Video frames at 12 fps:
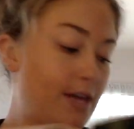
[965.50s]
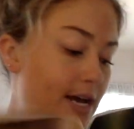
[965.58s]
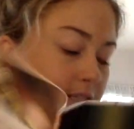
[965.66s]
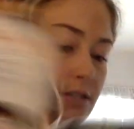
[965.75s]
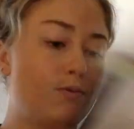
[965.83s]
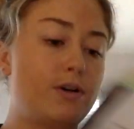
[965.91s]

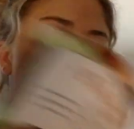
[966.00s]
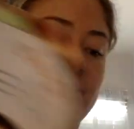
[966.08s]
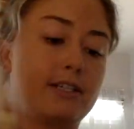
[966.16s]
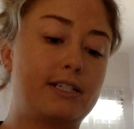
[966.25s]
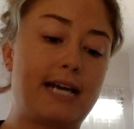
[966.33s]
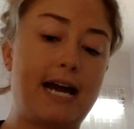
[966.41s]
that's what
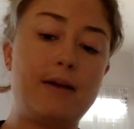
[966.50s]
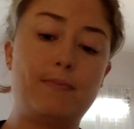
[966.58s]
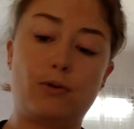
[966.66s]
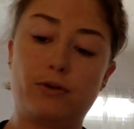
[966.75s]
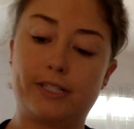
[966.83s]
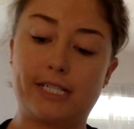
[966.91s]
the
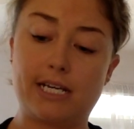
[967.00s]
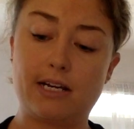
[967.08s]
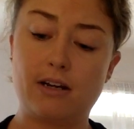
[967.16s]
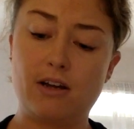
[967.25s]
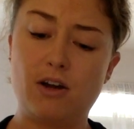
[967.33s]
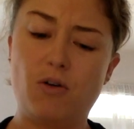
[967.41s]
tadpoles eat.
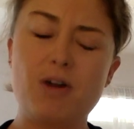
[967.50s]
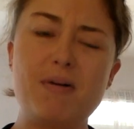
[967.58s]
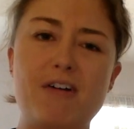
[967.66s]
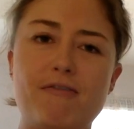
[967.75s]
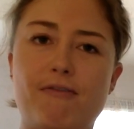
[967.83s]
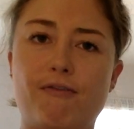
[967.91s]
What
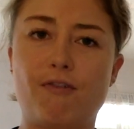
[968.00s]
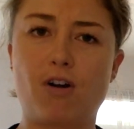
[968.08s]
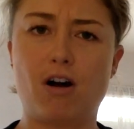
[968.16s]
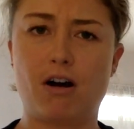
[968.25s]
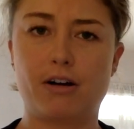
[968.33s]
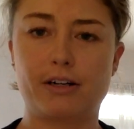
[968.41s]
about
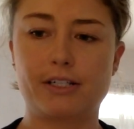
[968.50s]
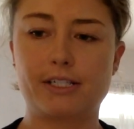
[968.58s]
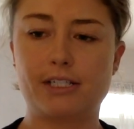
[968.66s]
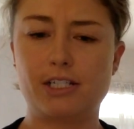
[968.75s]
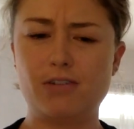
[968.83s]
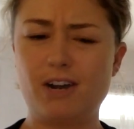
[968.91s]

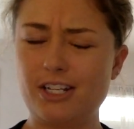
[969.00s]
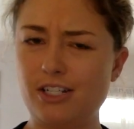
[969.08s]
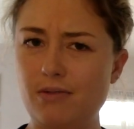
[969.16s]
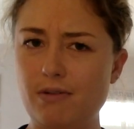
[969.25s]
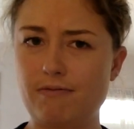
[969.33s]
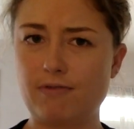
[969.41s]
frogs? Do you guys
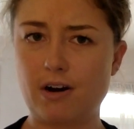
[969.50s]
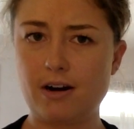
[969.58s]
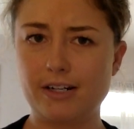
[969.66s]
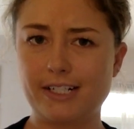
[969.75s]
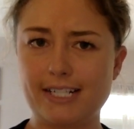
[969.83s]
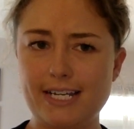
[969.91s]
know what
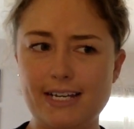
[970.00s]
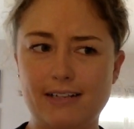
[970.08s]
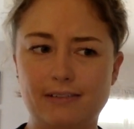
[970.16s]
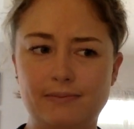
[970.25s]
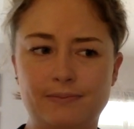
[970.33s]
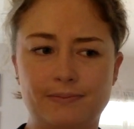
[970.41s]
frogs eat?
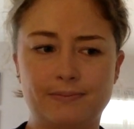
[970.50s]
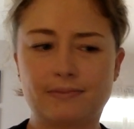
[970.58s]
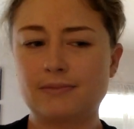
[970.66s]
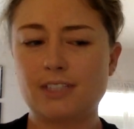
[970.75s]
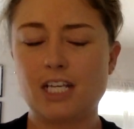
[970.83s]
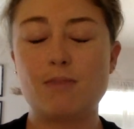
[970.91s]

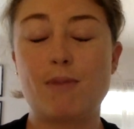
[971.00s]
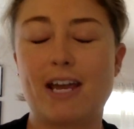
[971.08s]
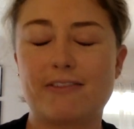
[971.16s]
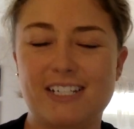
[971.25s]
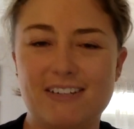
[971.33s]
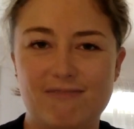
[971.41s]
You may
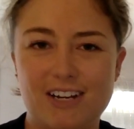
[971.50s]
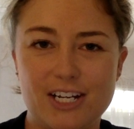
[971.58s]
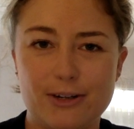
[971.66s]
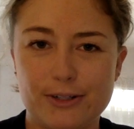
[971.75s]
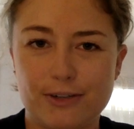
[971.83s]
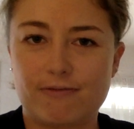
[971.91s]
have seen
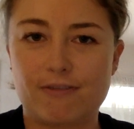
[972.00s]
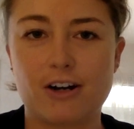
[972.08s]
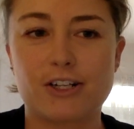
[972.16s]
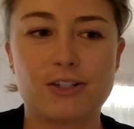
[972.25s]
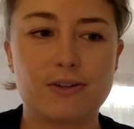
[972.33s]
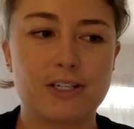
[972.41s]
videos of
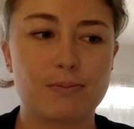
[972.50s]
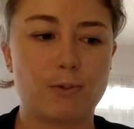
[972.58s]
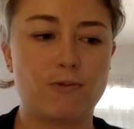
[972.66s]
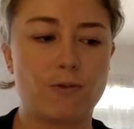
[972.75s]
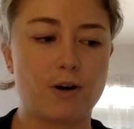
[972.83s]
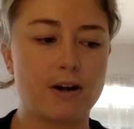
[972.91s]
frogs doing this
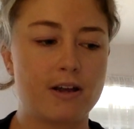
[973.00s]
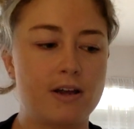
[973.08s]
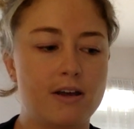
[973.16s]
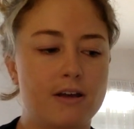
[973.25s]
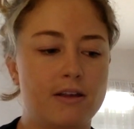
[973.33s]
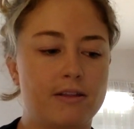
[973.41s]
before.
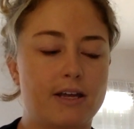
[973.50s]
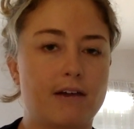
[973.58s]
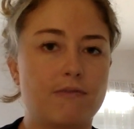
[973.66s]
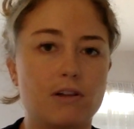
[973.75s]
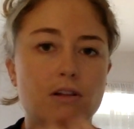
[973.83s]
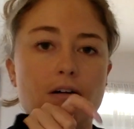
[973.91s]
They have
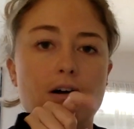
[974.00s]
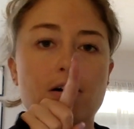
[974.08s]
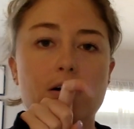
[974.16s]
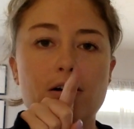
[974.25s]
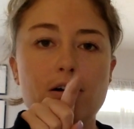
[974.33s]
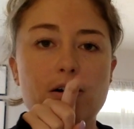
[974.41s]
a
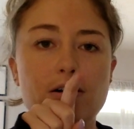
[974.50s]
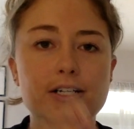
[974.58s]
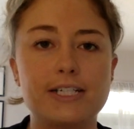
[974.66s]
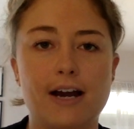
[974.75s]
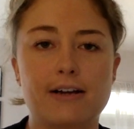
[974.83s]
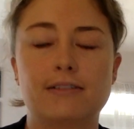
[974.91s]
long
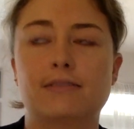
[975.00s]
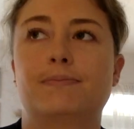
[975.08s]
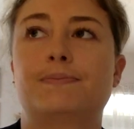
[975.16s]
tongue,